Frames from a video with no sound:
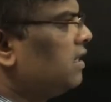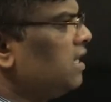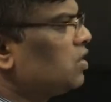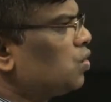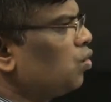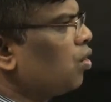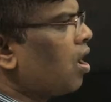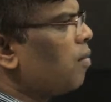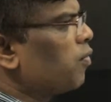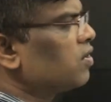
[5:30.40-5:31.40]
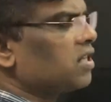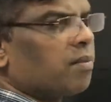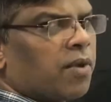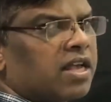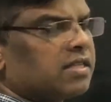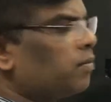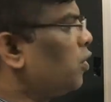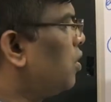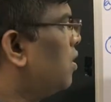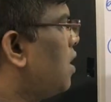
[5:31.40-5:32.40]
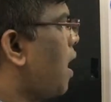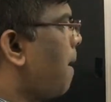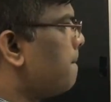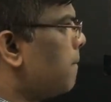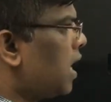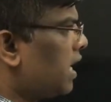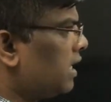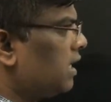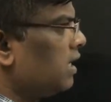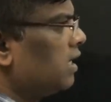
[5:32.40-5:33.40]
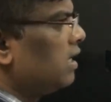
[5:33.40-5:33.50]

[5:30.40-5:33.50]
These two compounds are possible, but